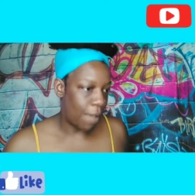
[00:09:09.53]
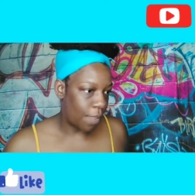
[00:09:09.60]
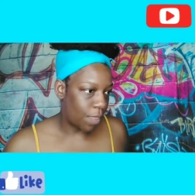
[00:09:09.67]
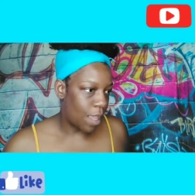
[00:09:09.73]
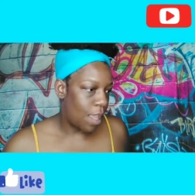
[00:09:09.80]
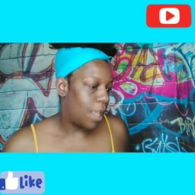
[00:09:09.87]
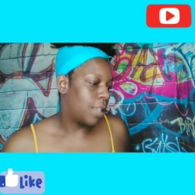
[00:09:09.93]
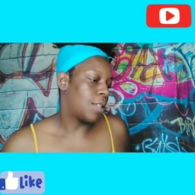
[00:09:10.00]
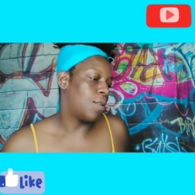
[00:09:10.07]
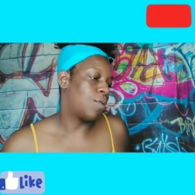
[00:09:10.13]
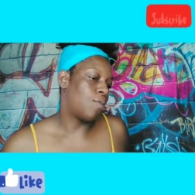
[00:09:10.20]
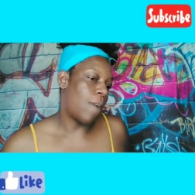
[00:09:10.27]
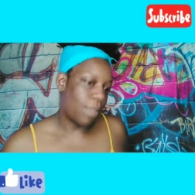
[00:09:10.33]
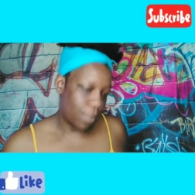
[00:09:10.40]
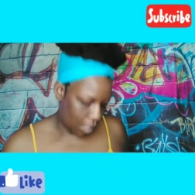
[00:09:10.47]
month. So
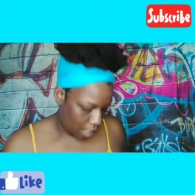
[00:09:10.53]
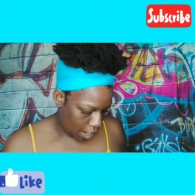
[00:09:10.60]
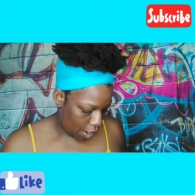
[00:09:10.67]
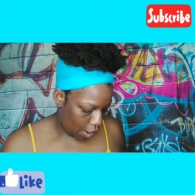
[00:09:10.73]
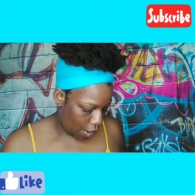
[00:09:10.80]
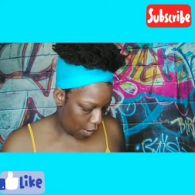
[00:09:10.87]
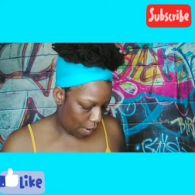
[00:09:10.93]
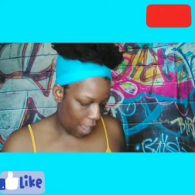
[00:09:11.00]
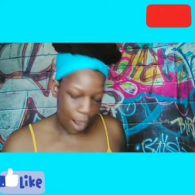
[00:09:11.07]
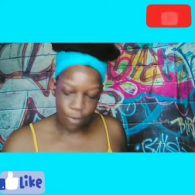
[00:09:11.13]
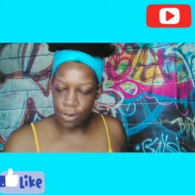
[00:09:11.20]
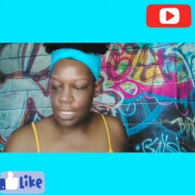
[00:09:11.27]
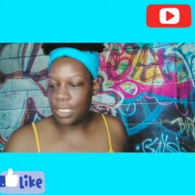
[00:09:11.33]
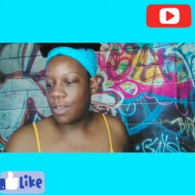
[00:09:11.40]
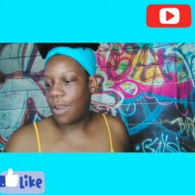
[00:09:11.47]
throughout the year, I
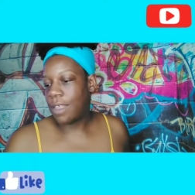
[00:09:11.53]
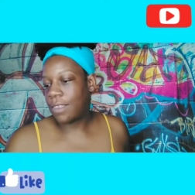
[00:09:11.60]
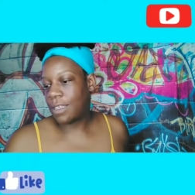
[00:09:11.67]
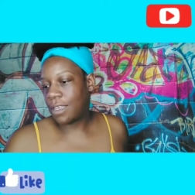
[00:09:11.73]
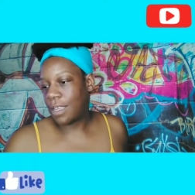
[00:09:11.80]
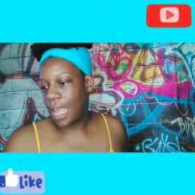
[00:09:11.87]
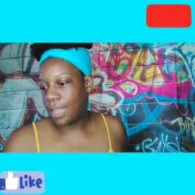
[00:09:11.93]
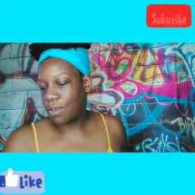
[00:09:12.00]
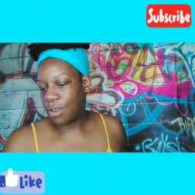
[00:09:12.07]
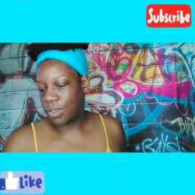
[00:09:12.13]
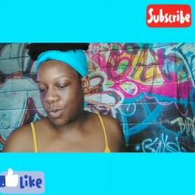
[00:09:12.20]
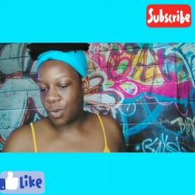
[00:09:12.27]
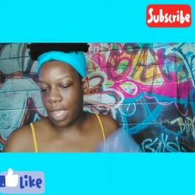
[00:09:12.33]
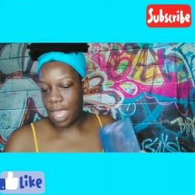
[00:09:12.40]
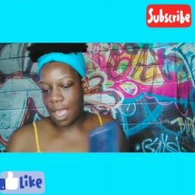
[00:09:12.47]
really don't have to, I don't go
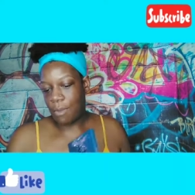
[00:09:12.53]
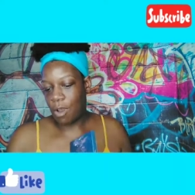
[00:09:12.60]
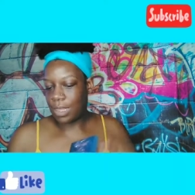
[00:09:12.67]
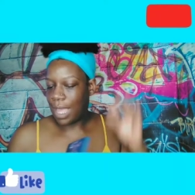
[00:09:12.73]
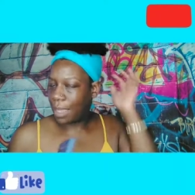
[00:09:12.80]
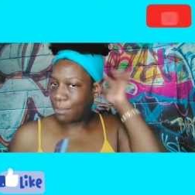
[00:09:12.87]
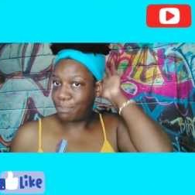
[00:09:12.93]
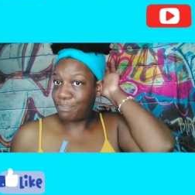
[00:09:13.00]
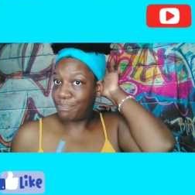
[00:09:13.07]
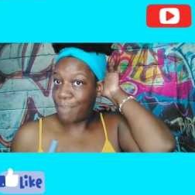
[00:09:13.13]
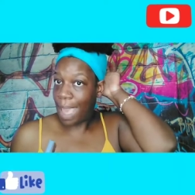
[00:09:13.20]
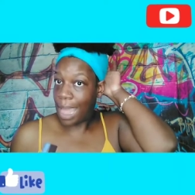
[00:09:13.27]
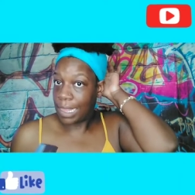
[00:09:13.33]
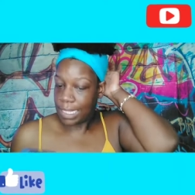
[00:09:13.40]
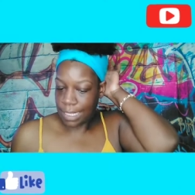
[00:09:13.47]
too ham on like
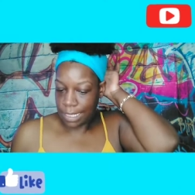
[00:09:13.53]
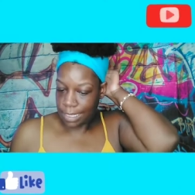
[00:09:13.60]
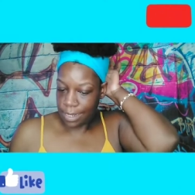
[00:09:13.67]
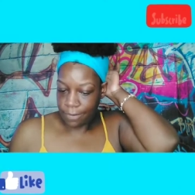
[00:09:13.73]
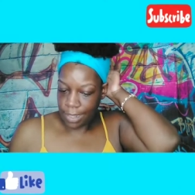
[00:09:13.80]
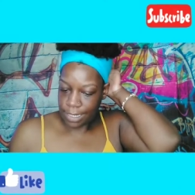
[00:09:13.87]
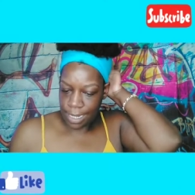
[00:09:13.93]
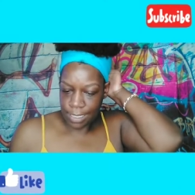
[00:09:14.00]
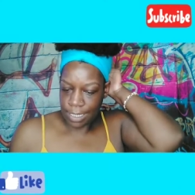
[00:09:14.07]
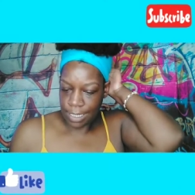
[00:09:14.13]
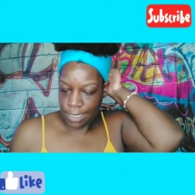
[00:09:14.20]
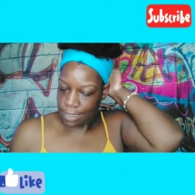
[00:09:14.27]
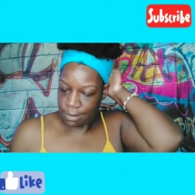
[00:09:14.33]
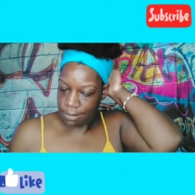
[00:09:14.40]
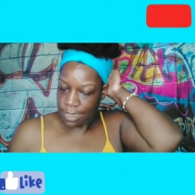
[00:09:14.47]
palettes and stuff like that.
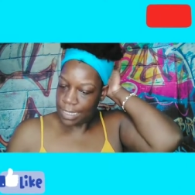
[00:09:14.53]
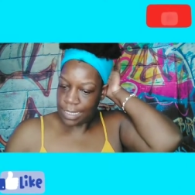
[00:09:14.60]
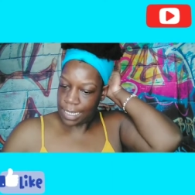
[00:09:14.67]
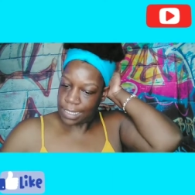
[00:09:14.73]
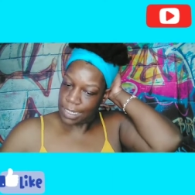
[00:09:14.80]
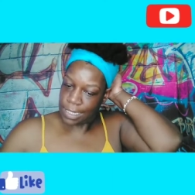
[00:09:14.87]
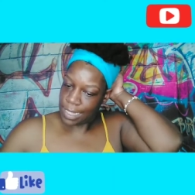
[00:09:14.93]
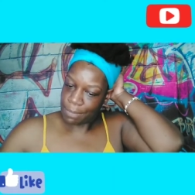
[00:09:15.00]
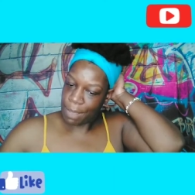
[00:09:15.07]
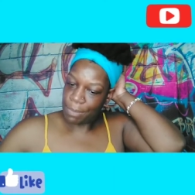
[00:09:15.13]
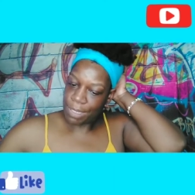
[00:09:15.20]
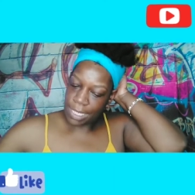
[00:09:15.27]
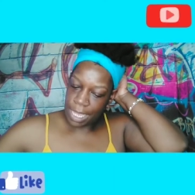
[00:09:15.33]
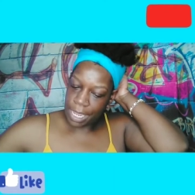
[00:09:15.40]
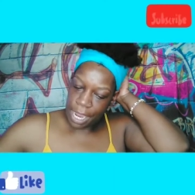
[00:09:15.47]
Just necessities like
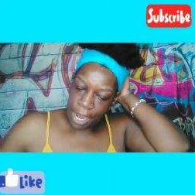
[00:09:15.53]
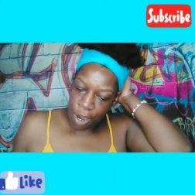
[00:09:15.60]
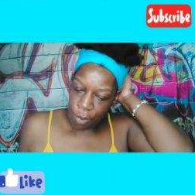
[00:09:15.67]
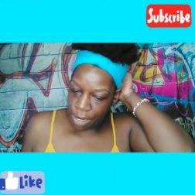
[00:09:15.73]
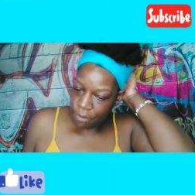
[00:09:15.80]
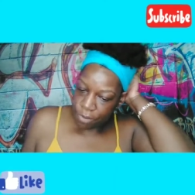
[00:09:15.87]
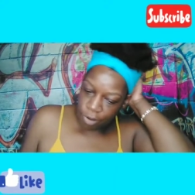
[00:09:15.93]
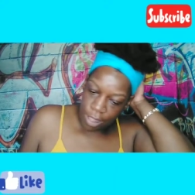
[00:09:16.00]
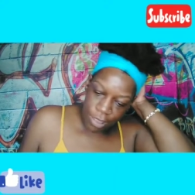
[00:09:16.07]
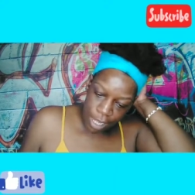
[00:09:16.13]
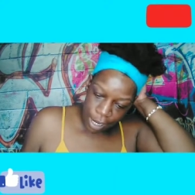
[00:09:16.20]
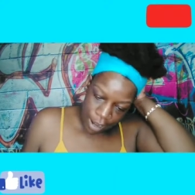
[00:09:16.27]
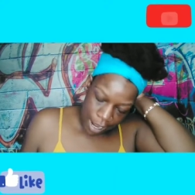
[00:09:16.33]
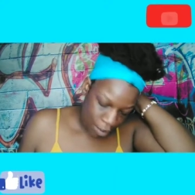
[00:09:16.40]
maybe skincare or whatever throughout the year.